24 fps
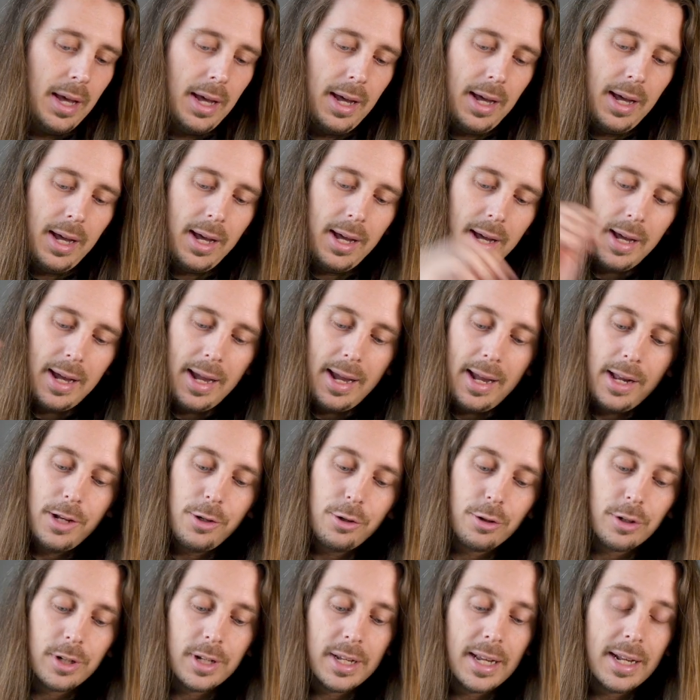Uh, and
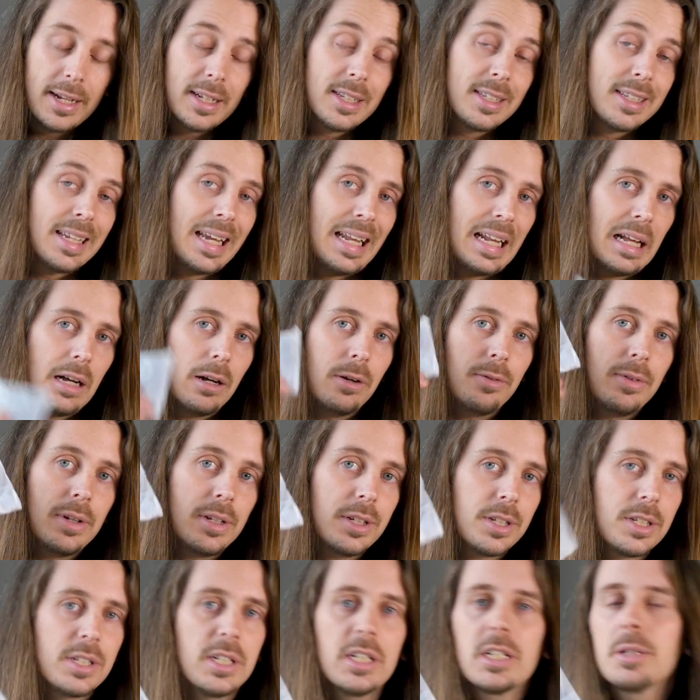you're gonna get a set
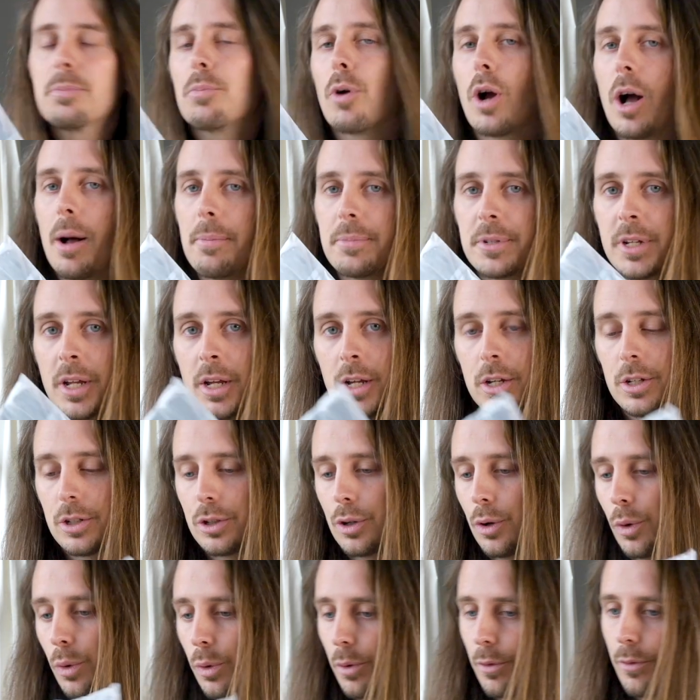of six props,
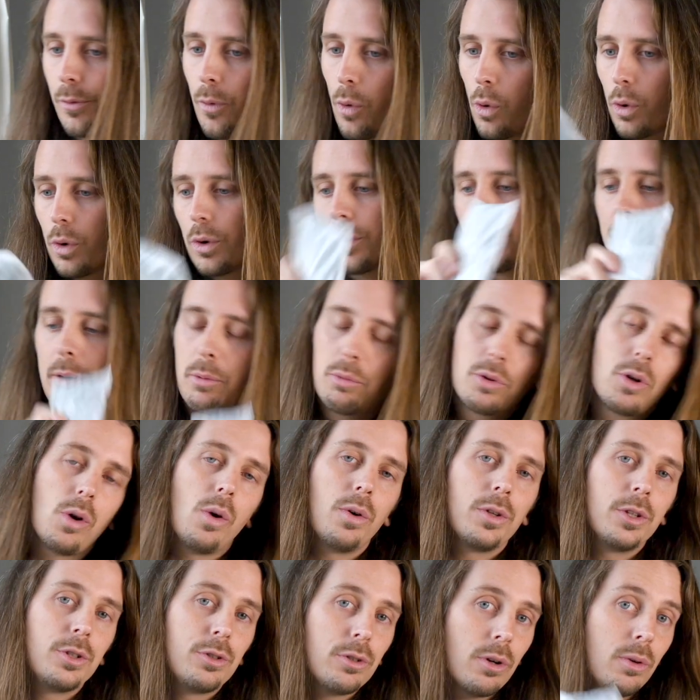so four that will go
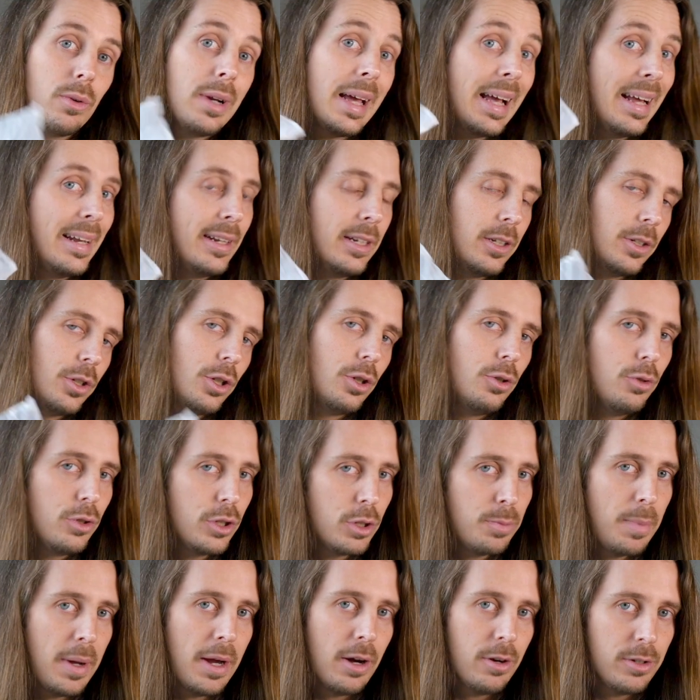on the drone and two
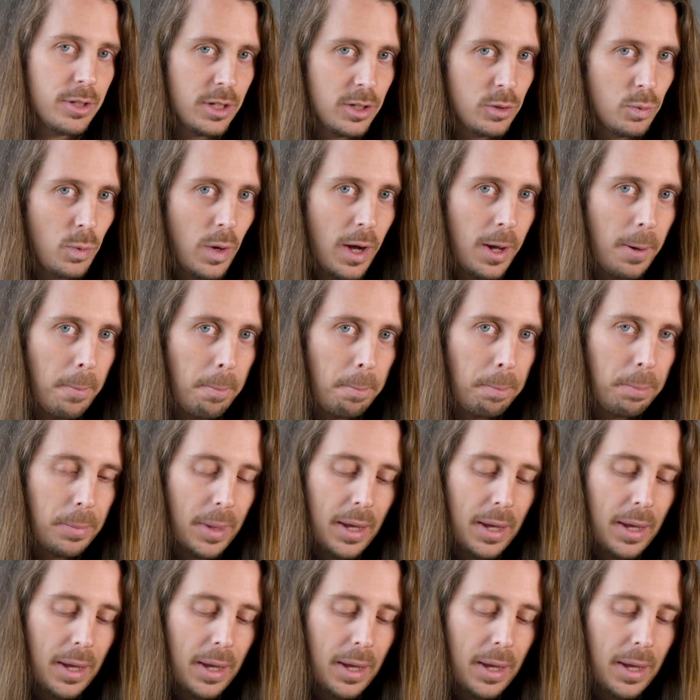spares as well.